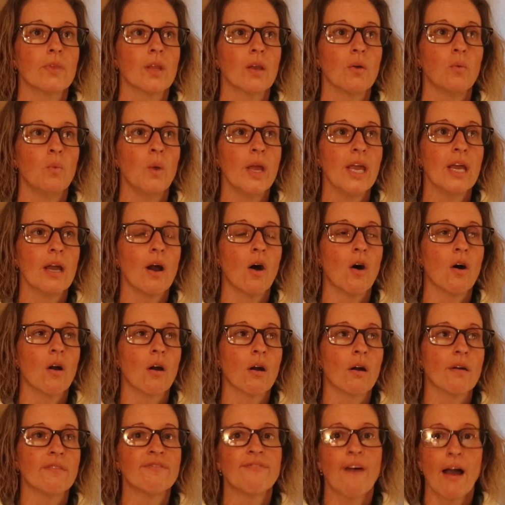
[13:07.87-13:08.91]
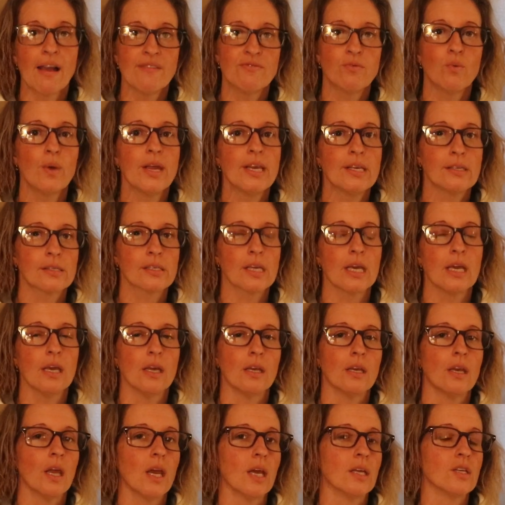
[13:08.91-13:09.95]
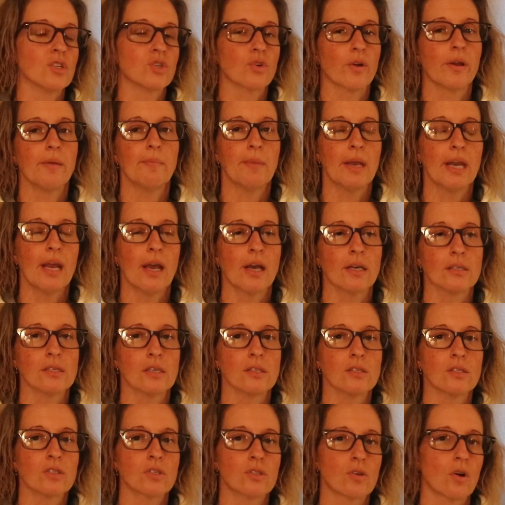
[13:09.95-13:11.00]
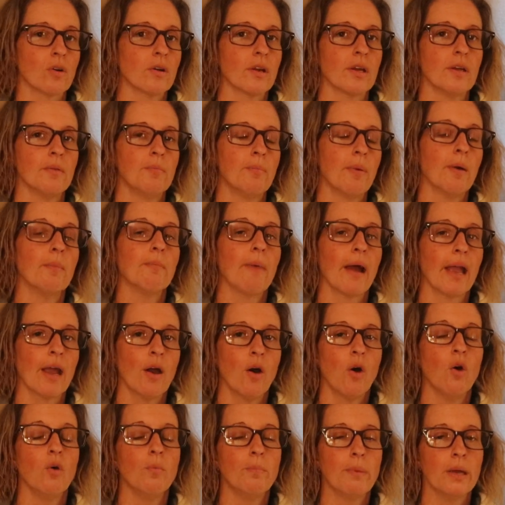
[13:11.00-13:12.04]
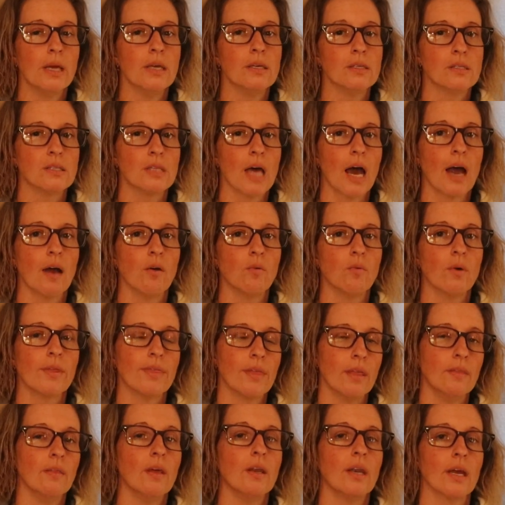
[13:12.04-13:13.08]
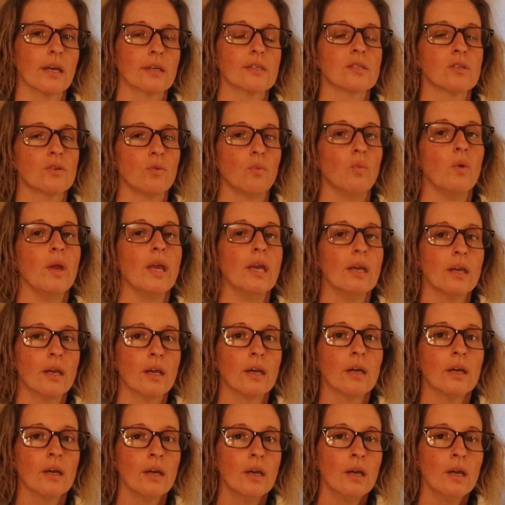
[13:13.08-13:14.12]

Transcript: We are 5 weeks in and treatment hasn't started, but my hope is that within the next week